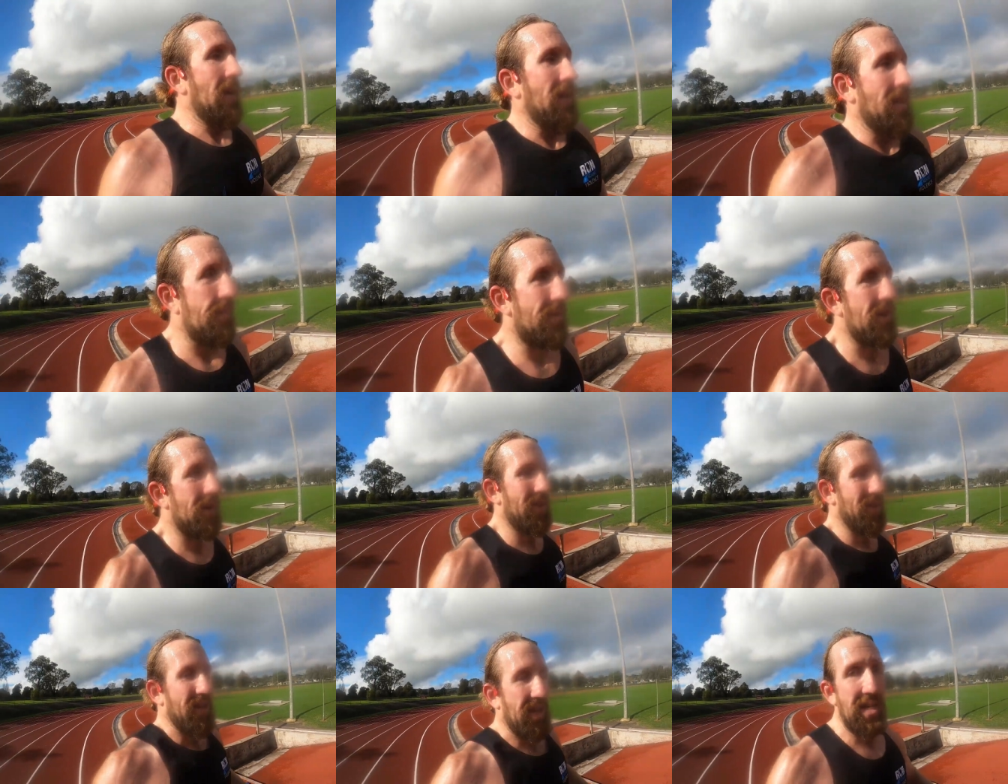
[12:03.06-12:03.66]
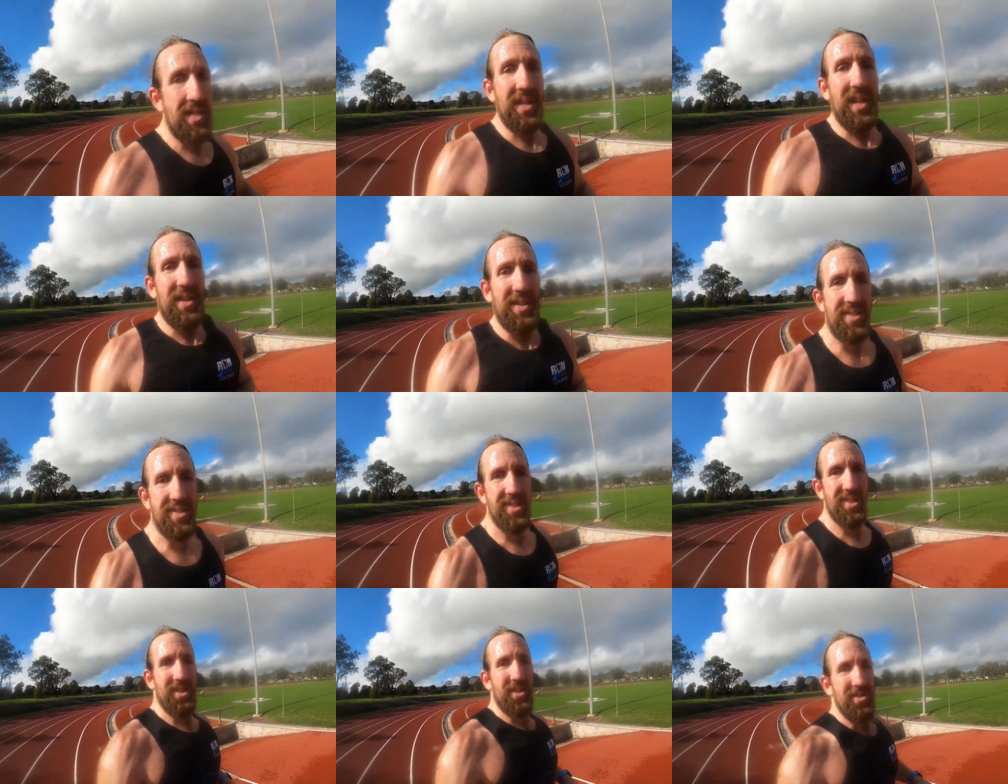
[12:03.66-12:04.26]
the more I can get
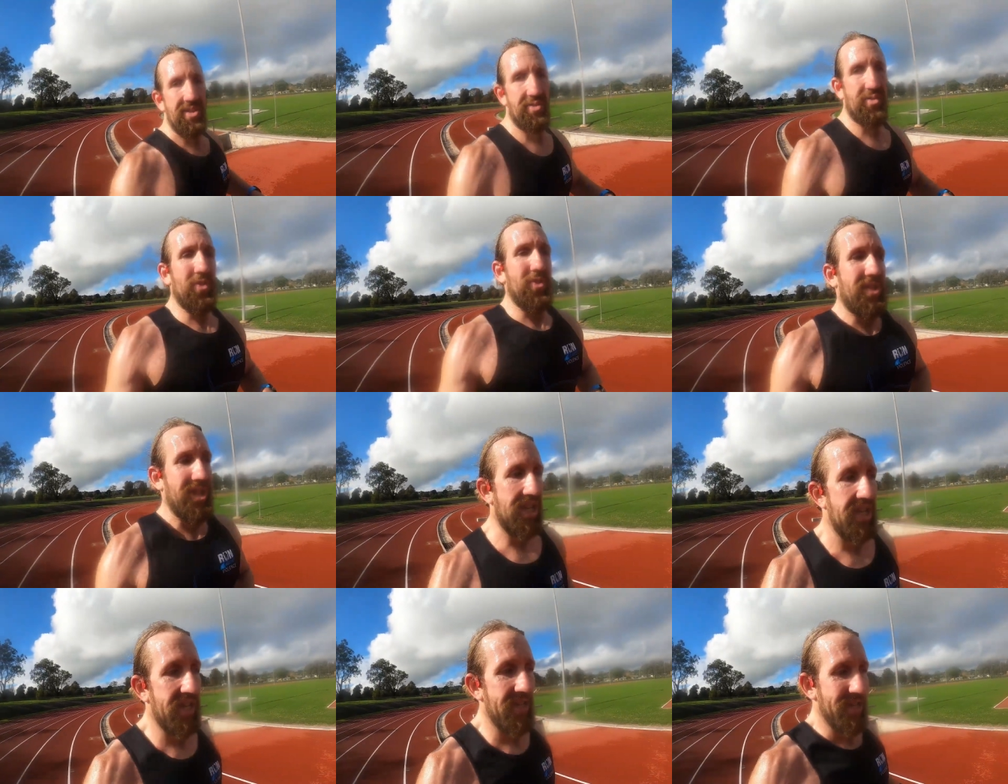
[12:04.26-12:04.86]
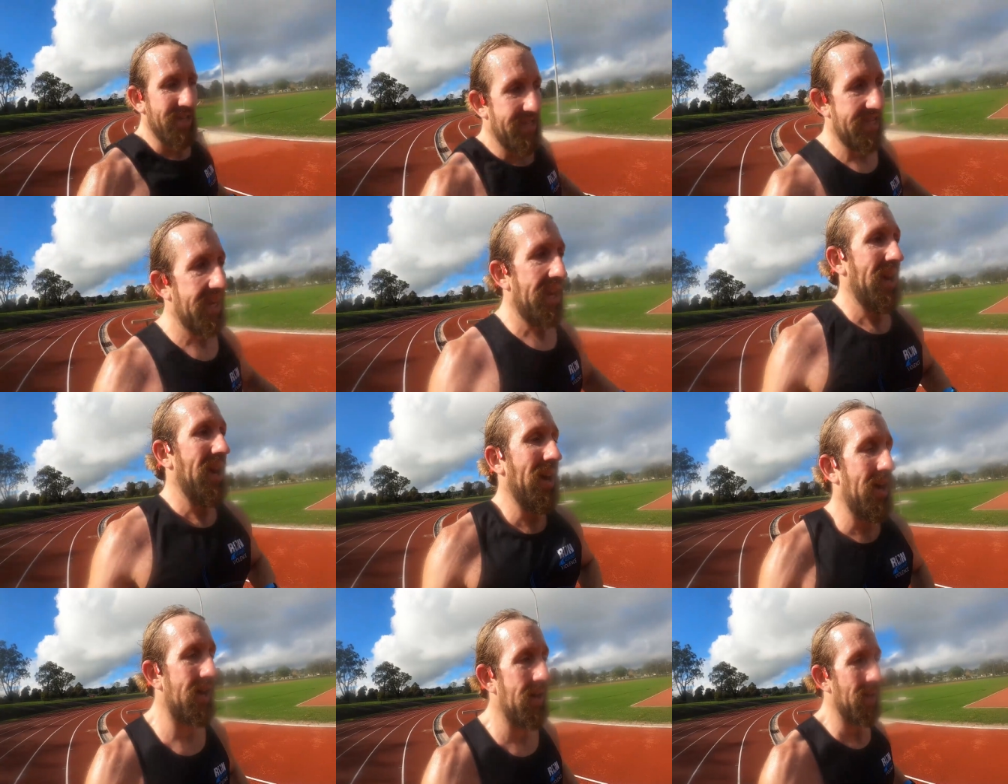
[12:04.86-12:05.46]
into those routines,
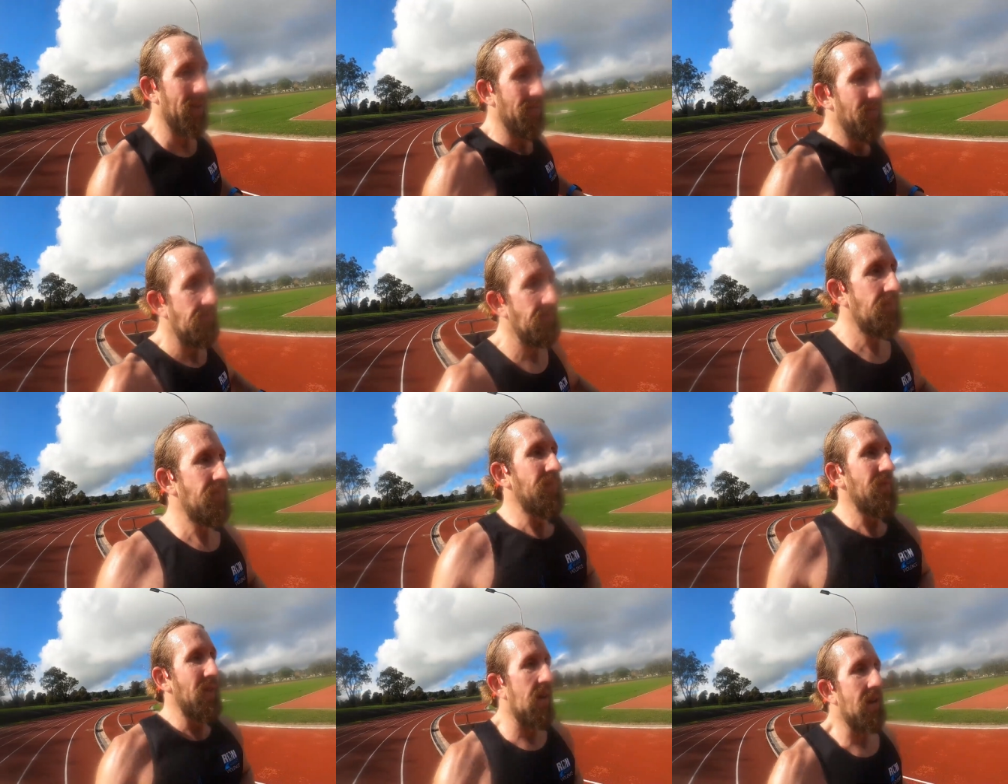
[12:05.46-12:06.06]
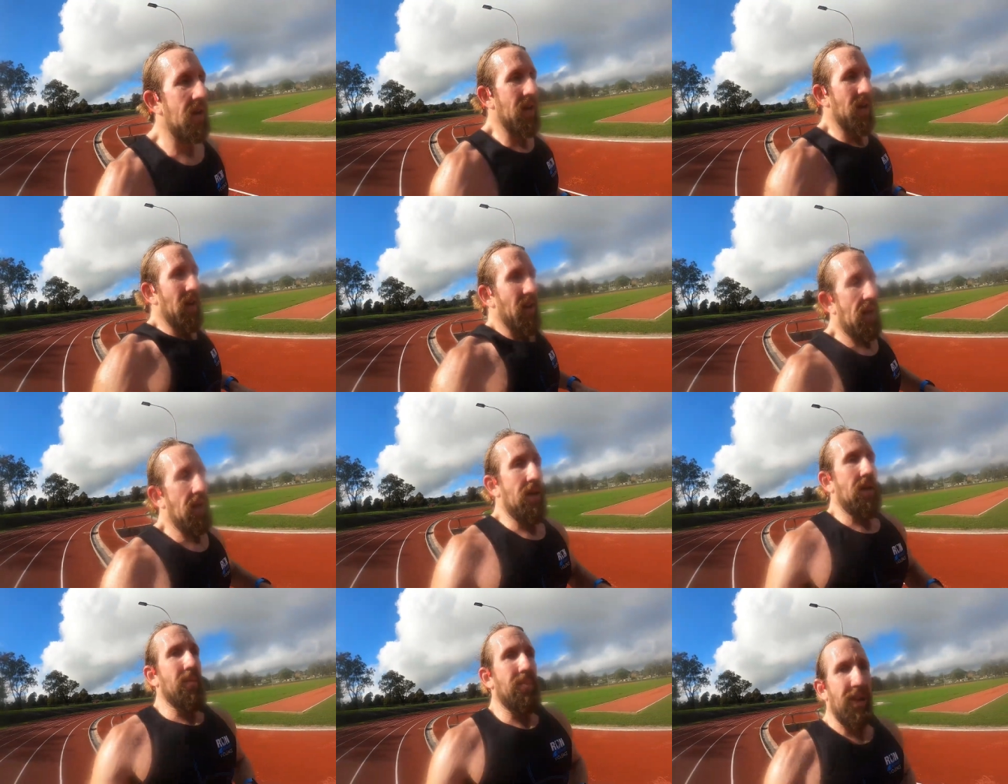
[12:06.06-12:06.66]

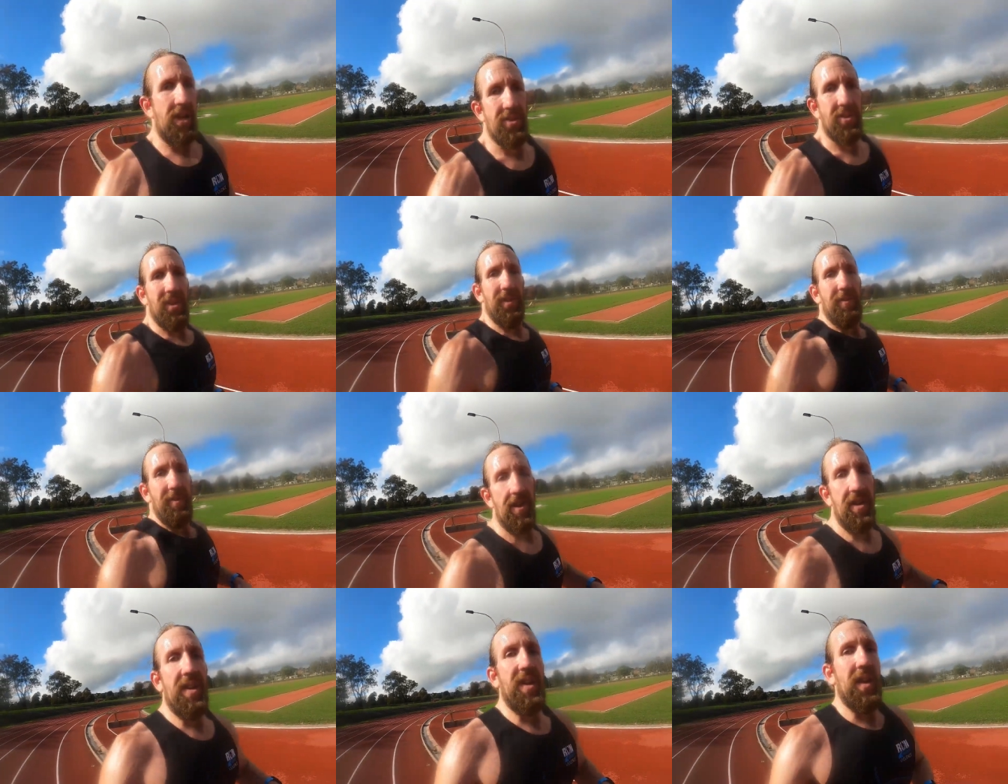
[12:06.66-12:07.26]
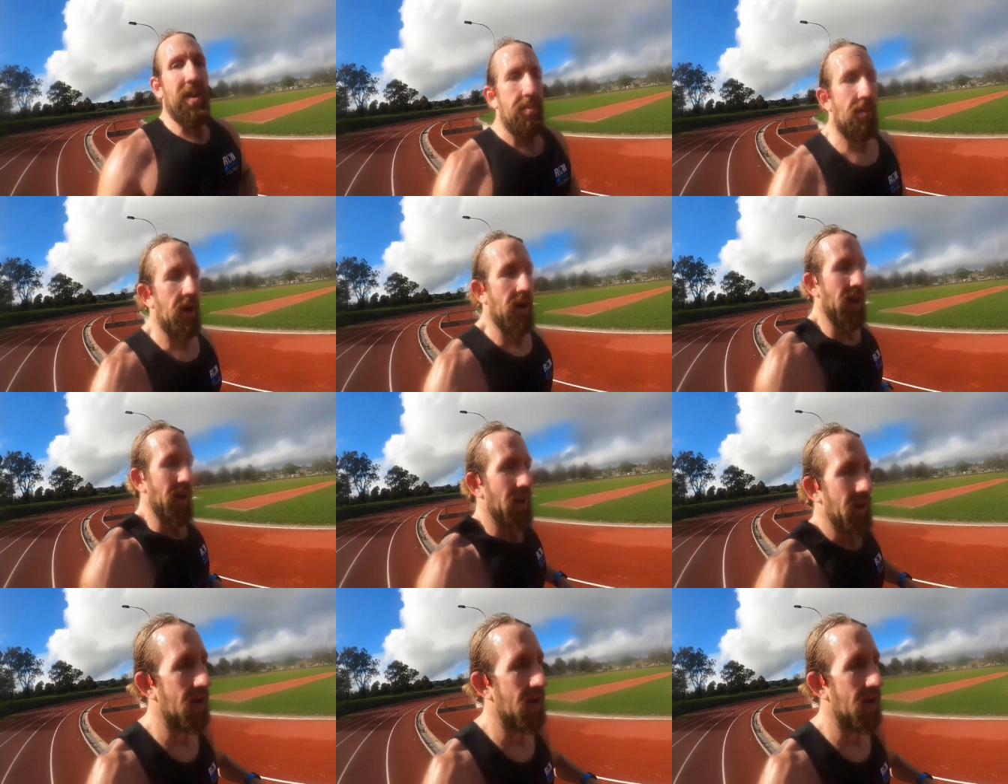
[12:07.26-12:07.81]
the better off I am.